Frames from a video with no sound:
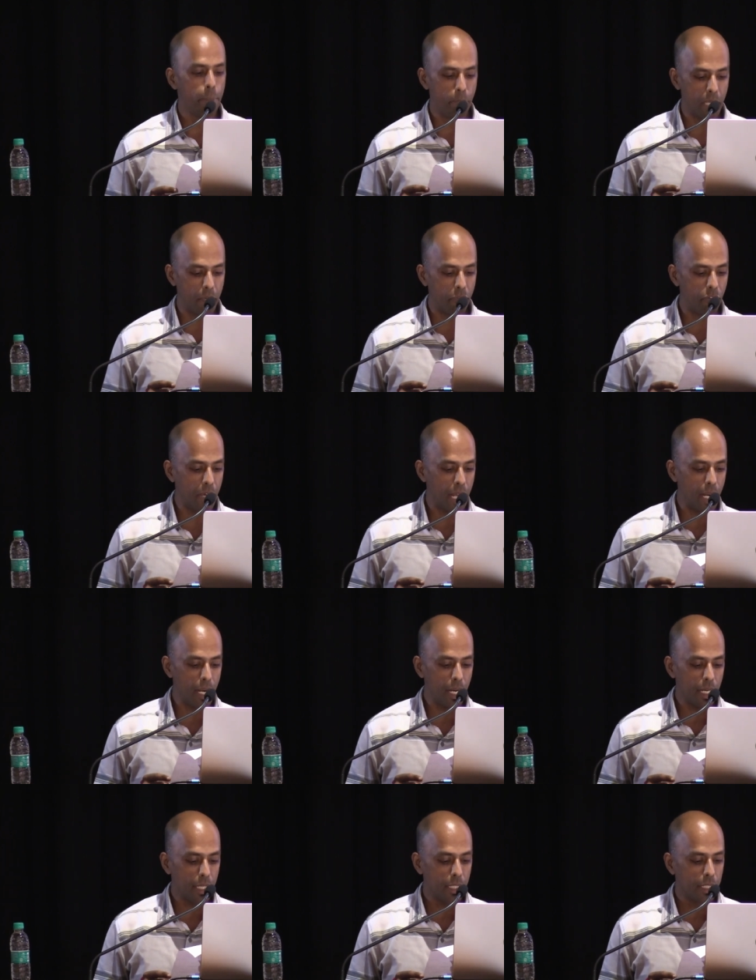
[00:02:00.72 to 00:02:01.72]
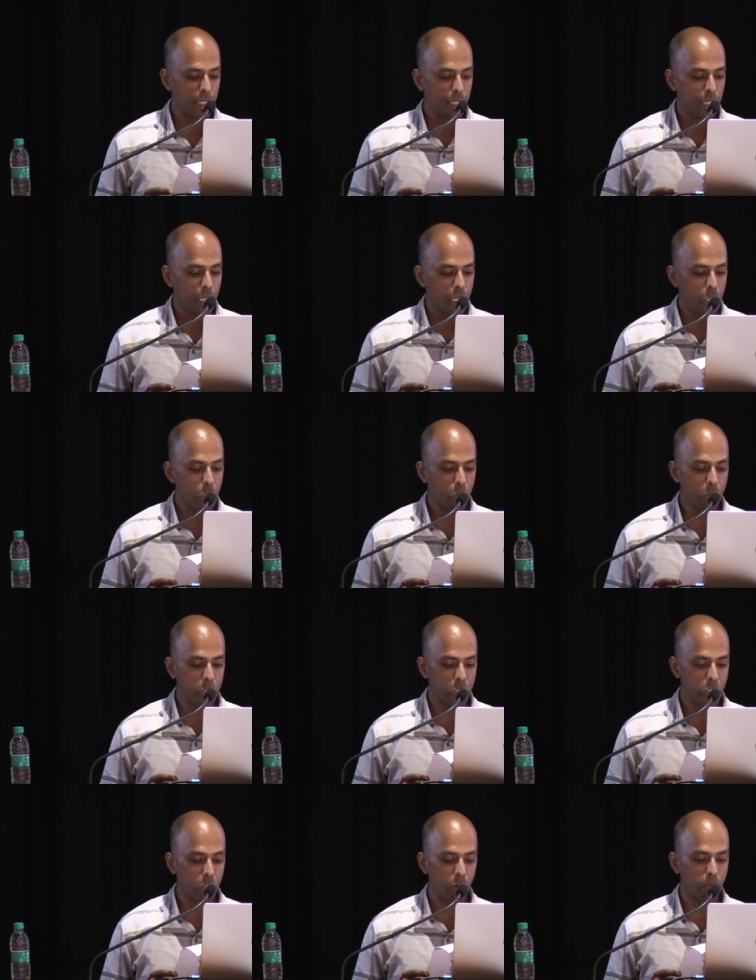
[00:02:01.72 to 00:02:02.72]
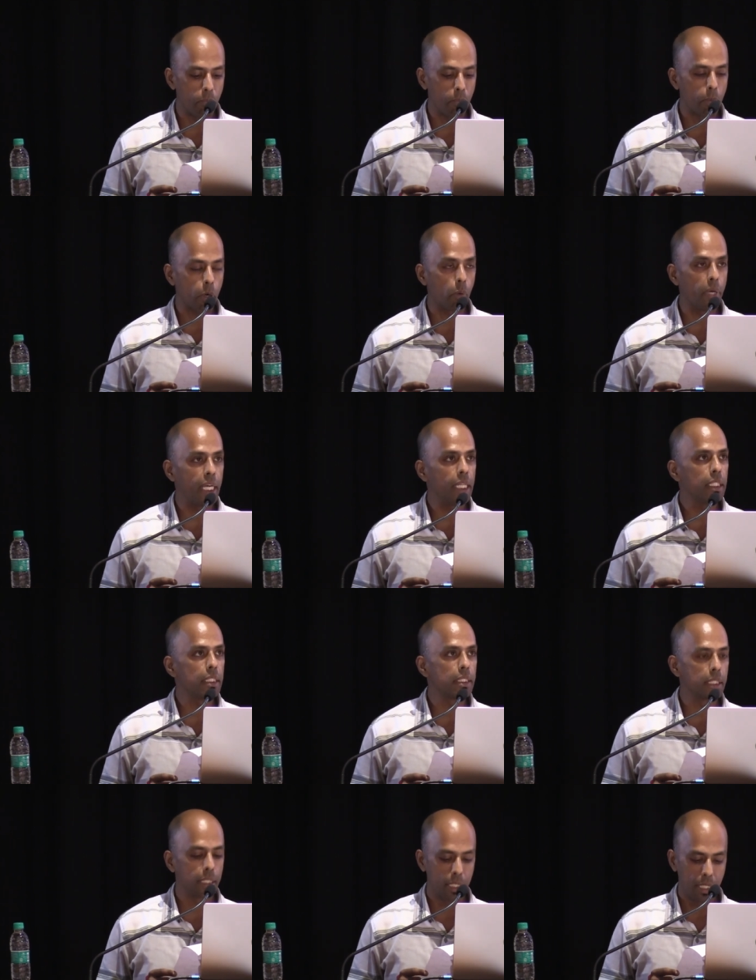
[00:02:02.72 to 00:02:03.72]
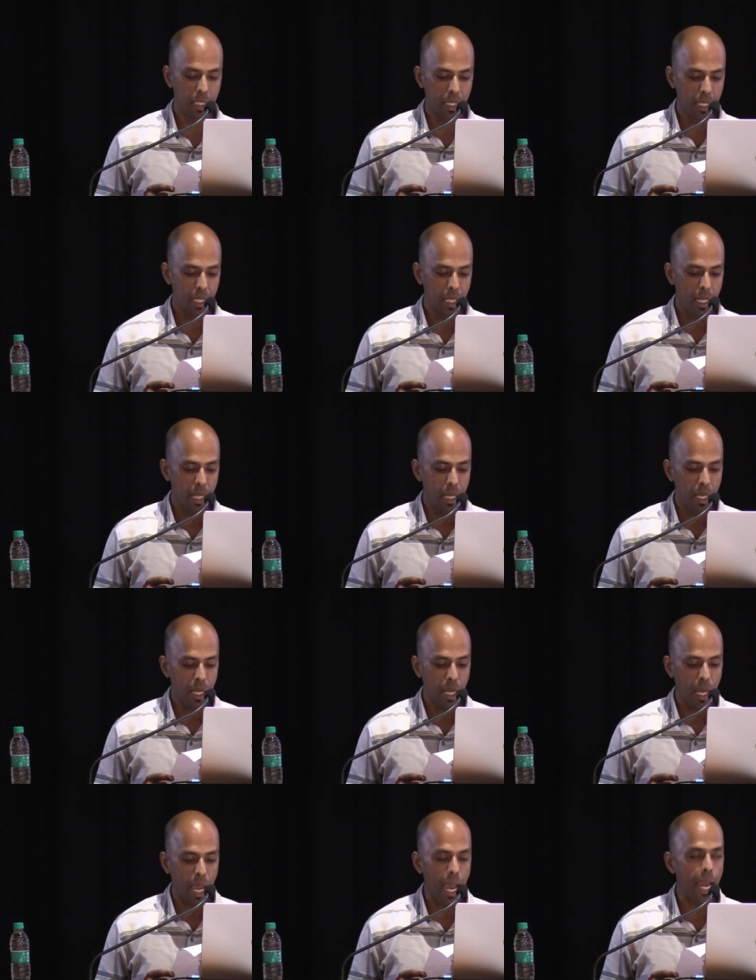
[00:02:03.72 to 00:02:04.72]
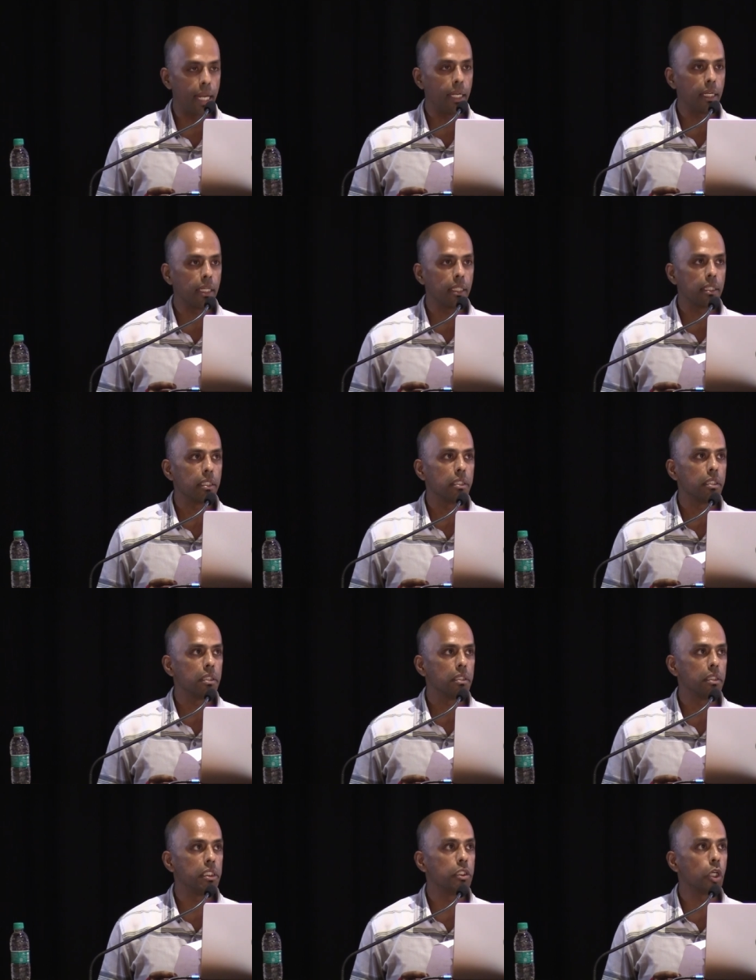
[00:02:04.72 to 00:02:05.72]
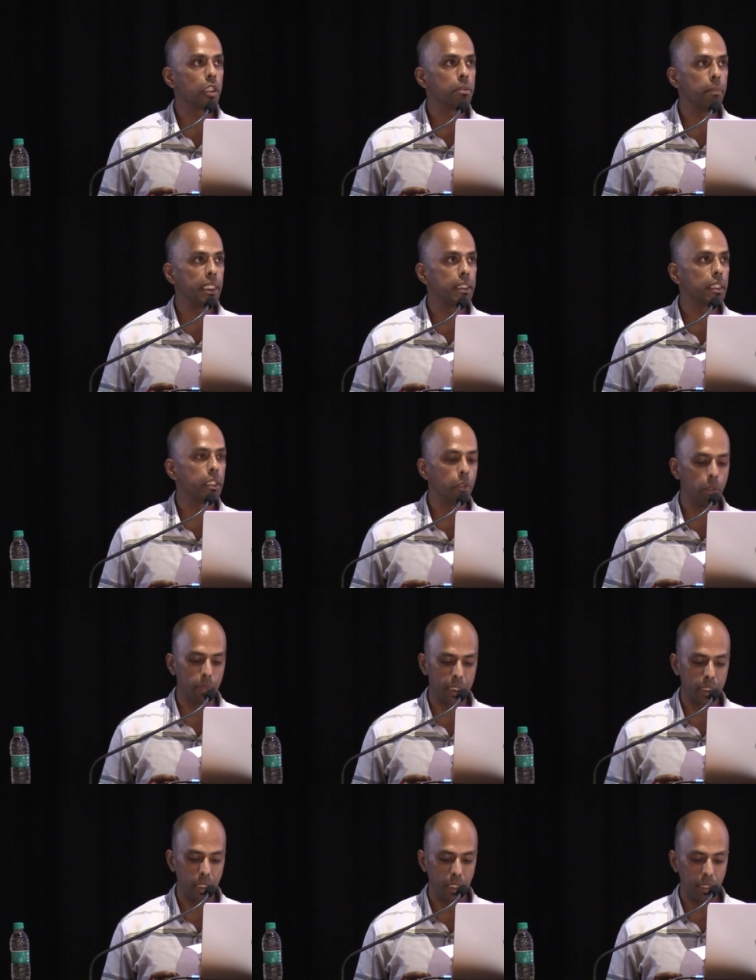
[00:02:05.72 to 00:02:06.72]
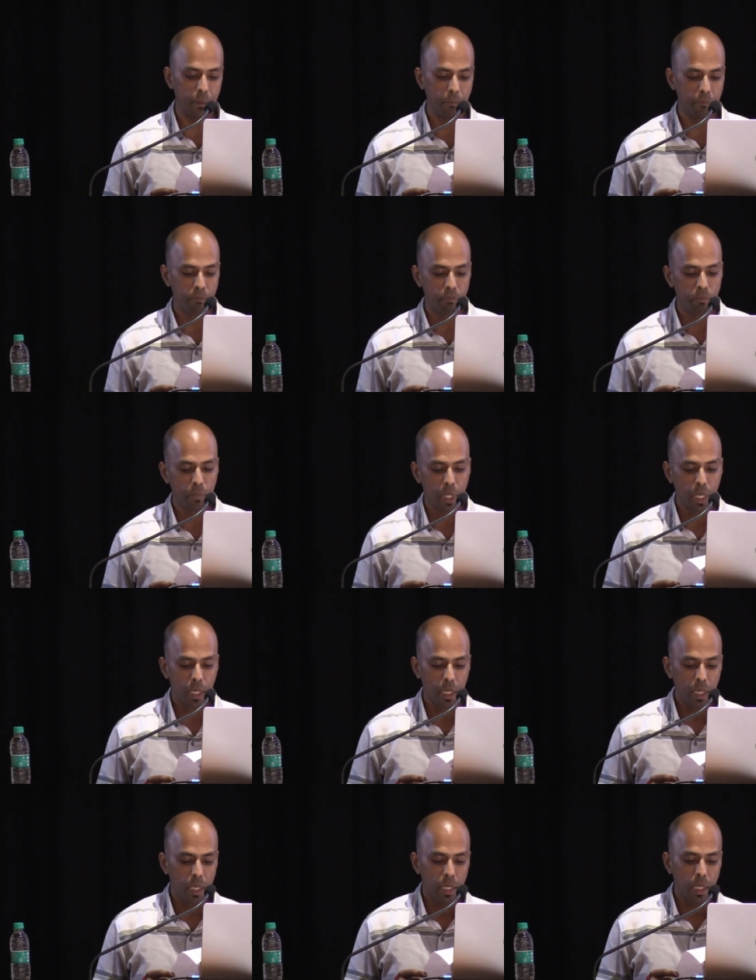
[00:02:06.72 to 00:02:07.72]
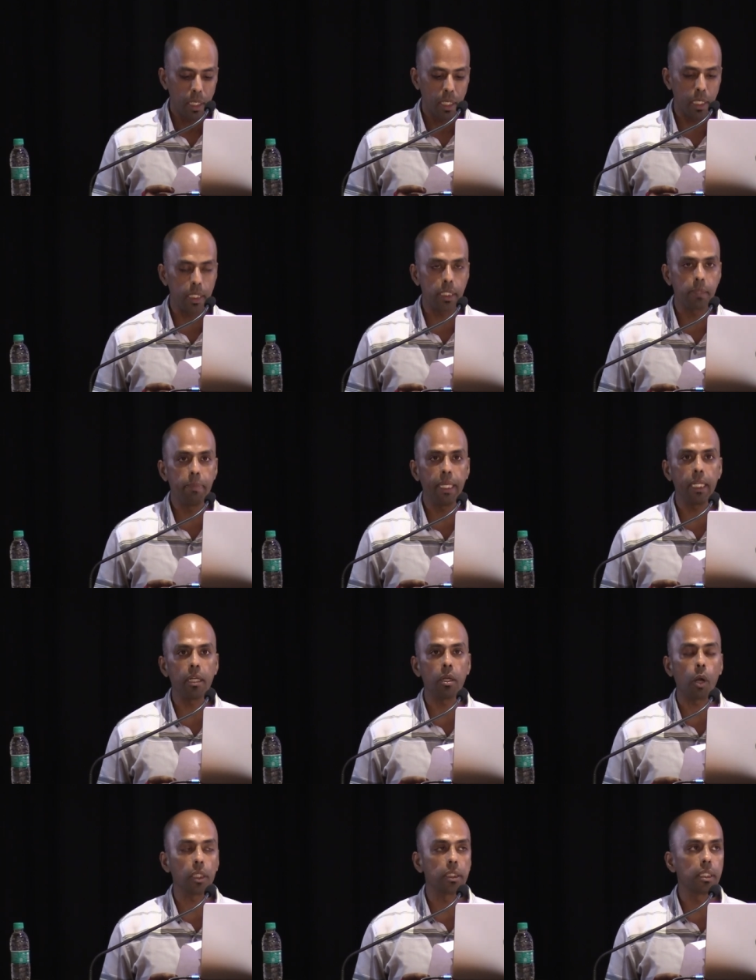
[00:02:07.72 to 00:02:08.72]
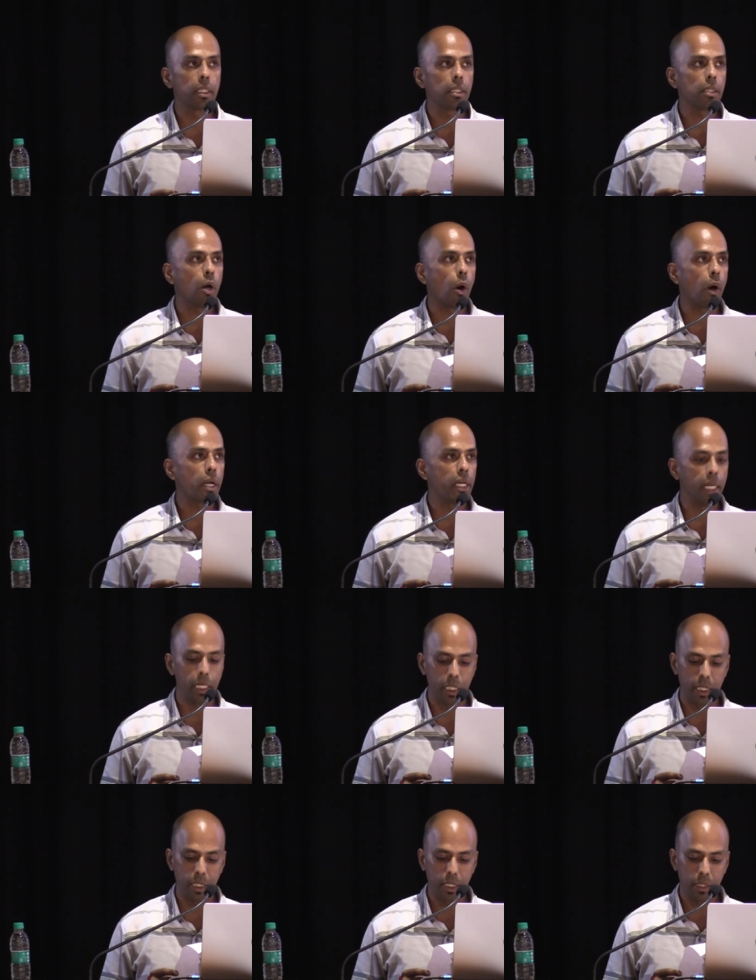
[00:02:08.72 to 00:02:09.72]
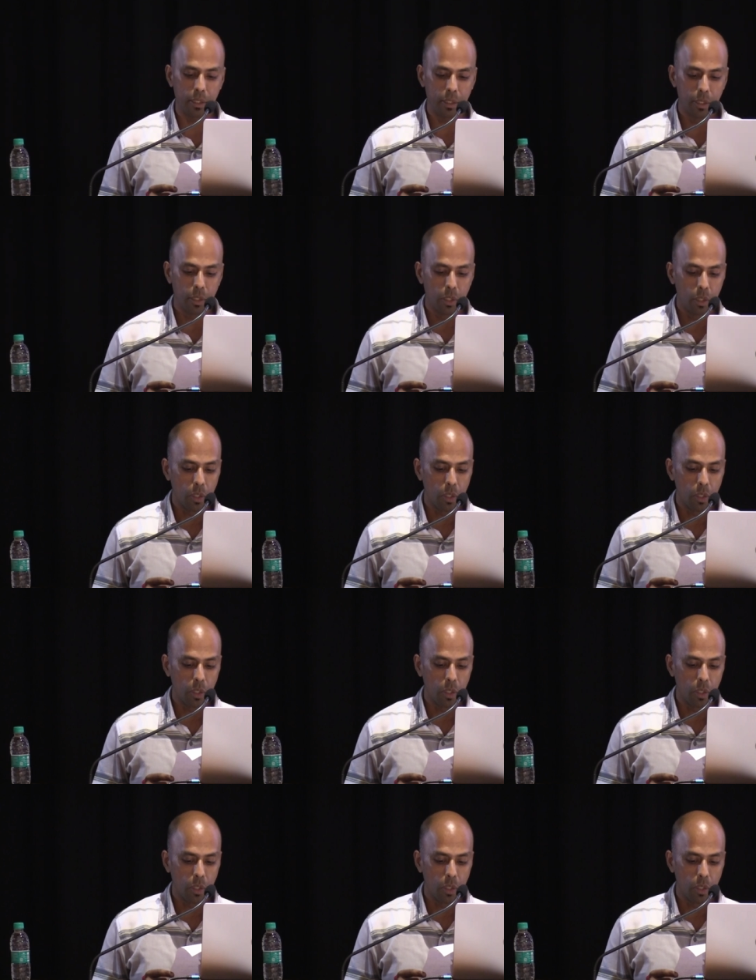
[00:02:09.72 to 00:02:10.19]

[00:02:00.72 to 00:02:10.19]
EPFL, University of Provence, and the Job Racing University. He has been an author or editor